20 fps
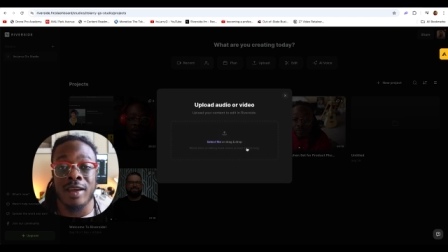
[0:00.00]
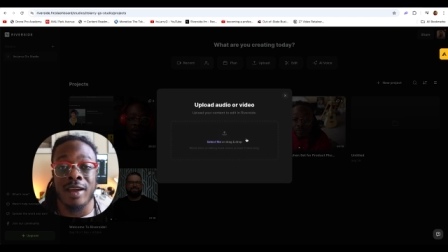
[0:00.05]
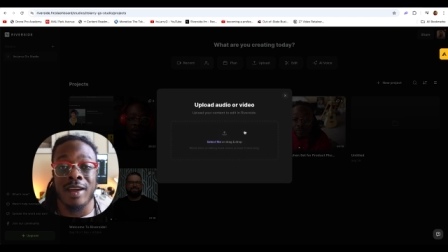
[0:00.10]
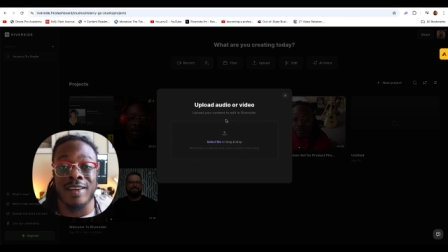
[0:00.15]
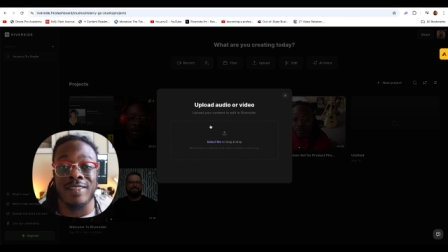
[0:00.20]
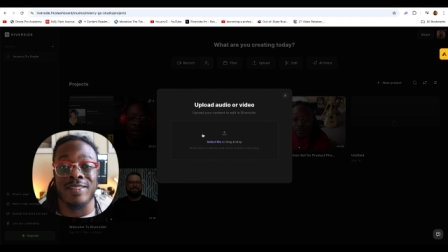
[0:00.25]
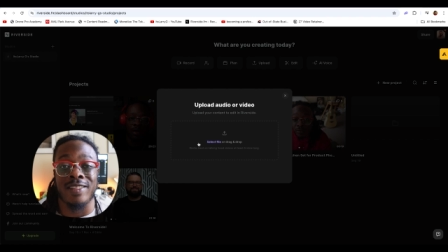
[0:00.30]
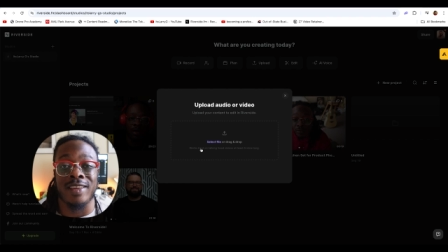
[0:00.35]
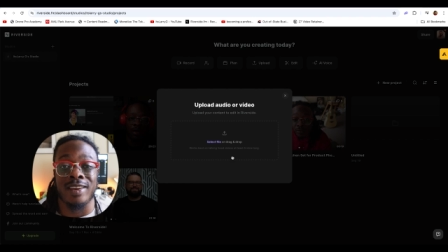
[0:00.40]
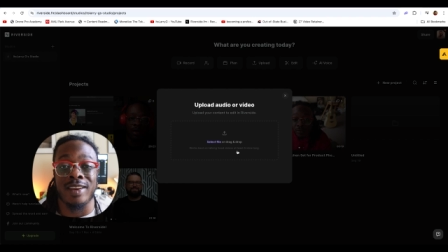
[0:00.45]

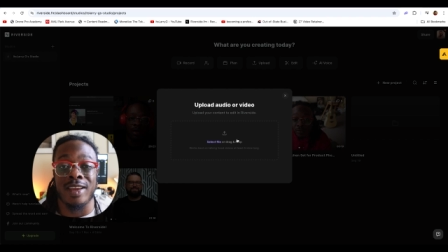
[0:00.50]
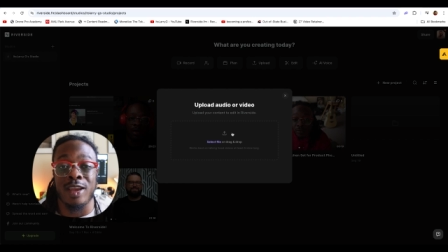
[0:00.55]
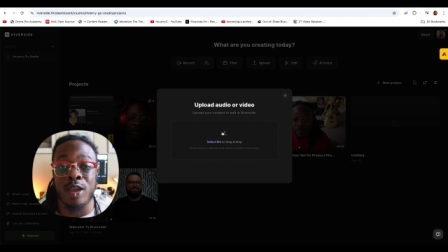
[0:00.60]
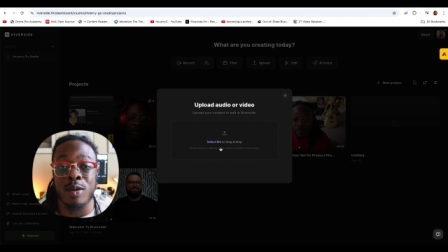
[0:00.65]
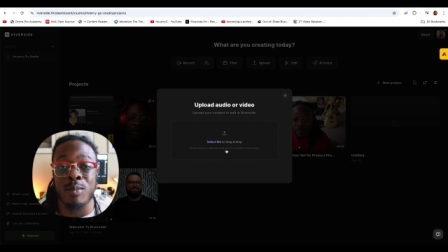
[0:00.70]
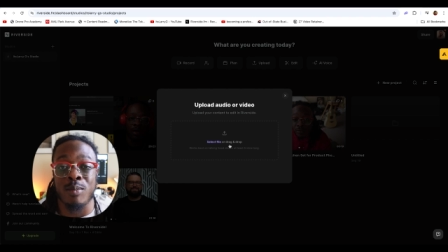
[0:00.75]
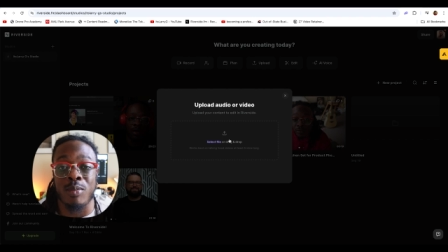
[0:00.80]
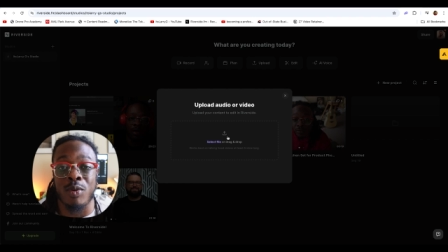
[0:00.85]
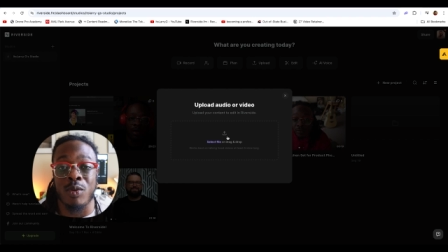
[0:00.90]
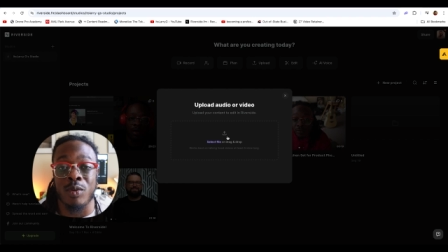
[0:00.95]
and then
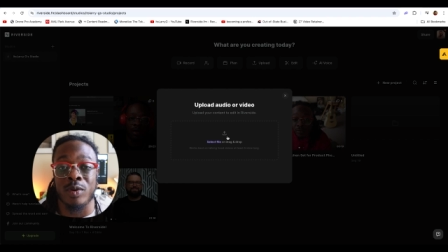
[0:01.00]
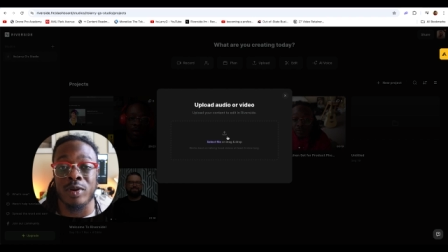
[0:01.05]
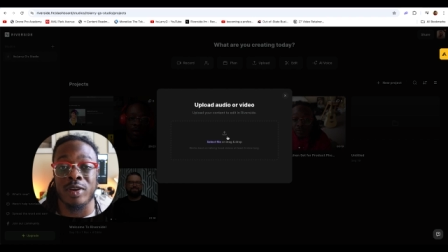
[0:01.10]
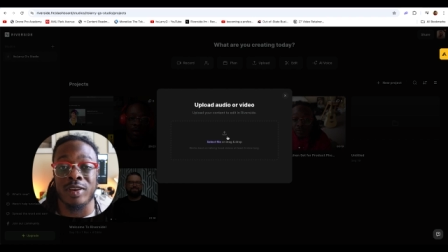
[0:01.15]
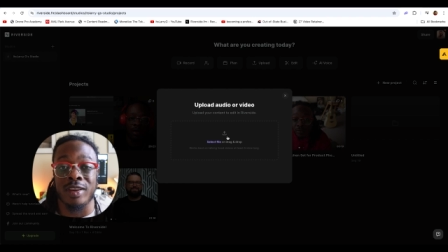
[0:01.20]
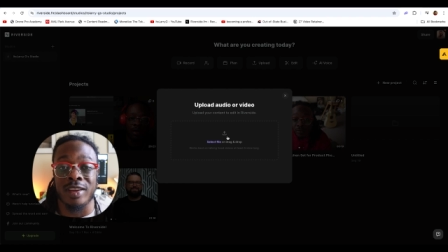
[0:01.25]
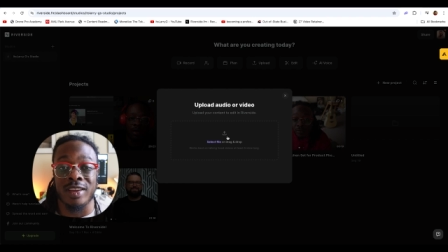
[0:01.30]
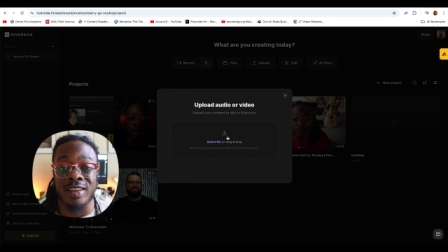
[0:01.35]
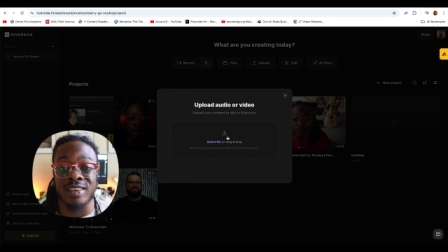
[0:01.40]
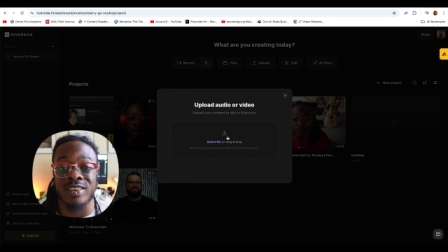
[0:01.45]
import
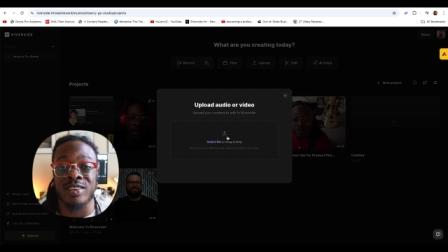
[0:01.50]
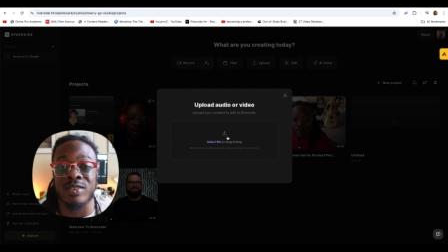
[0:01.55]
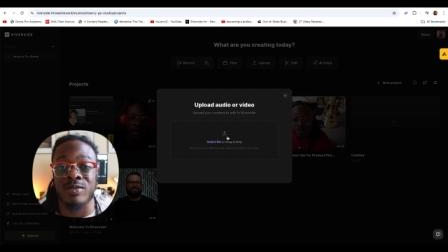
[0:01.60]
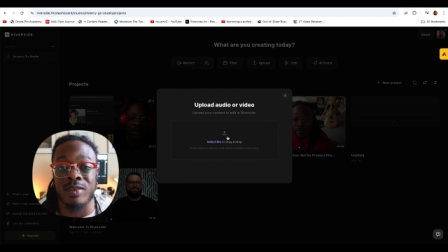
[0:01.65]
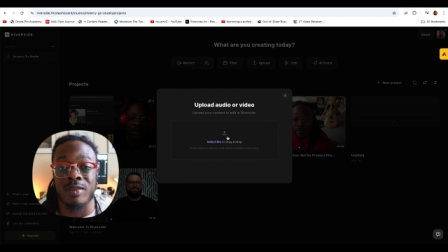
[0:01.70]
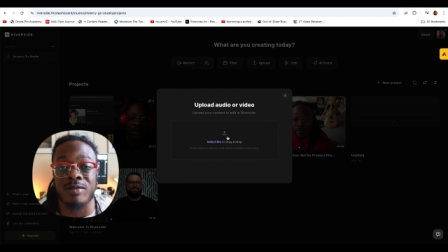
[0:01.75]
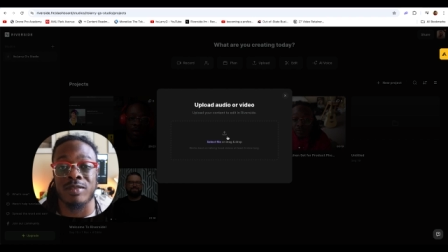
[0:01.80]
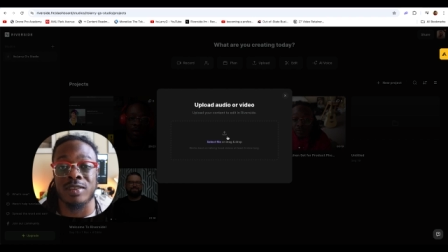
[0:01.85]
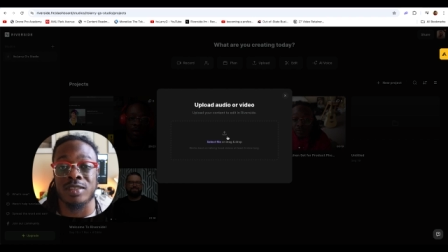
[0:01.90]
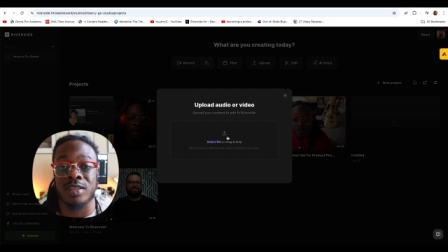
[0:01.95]
it into
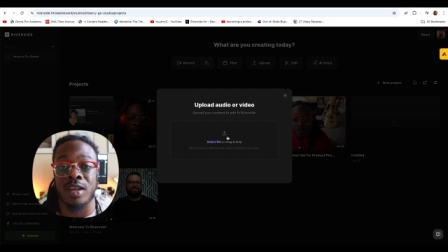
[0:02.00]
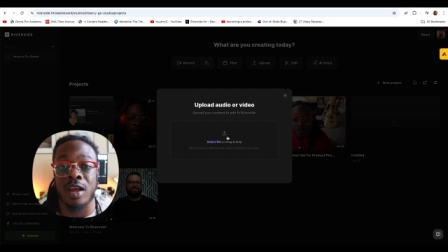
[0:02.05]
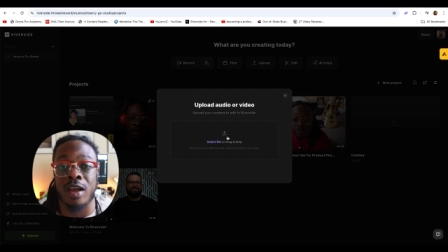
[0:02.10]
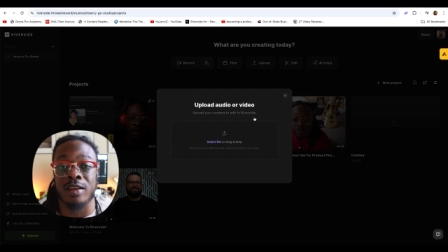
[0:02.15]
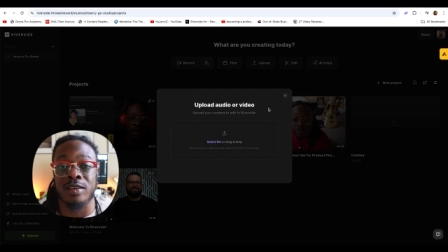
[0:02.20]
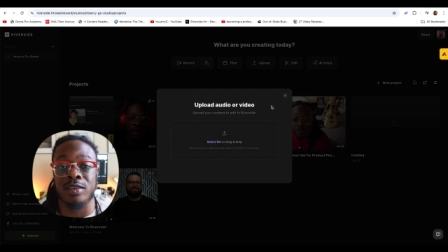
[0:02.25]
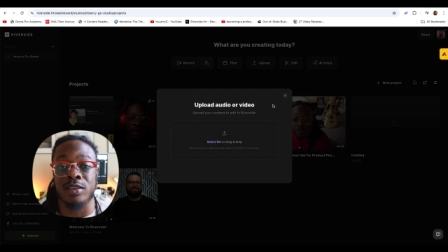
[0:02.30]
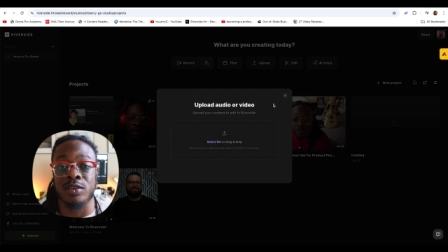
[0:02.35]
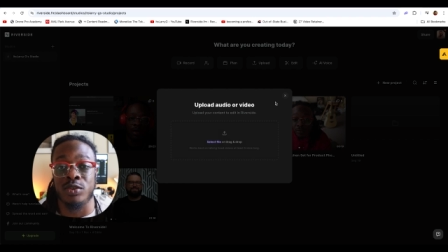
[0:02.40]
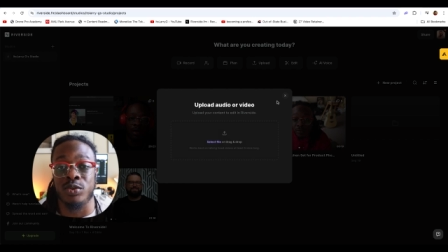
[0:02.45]

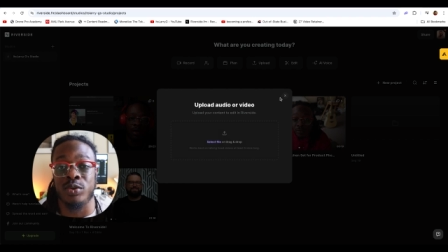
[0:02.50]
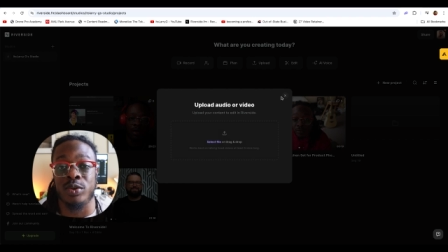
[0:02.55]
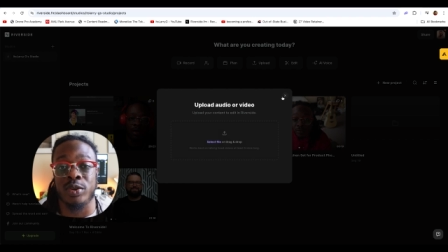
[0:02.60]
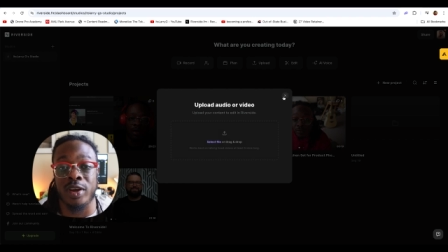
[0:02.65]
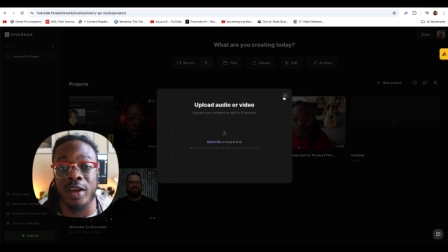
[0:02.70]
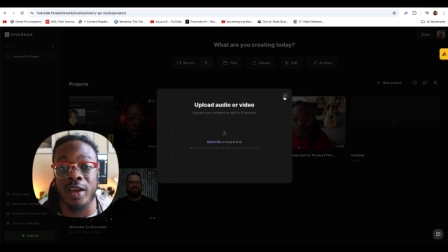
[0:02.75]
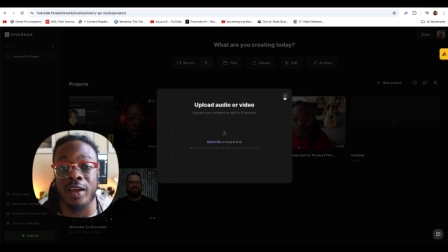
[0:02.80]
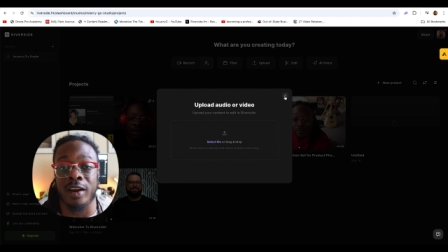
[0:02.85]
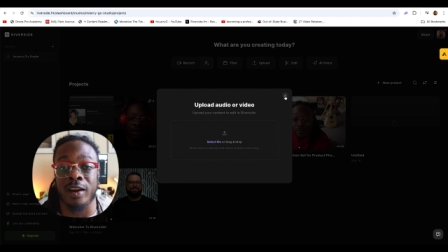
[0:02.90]
Riverside to do your